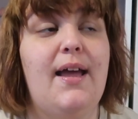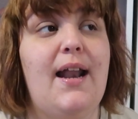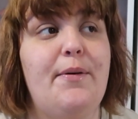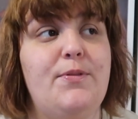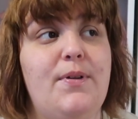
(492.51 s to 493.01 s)

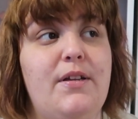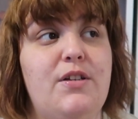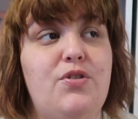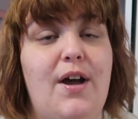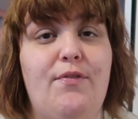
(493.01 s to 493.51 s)
And I was willing
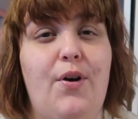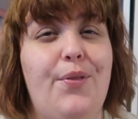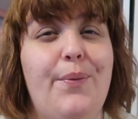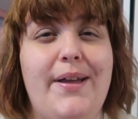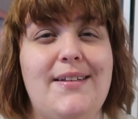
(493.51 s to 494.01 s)
to drive all
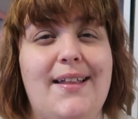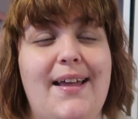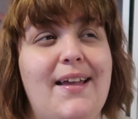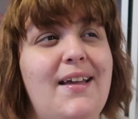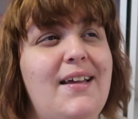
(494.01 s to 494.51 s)
the way to like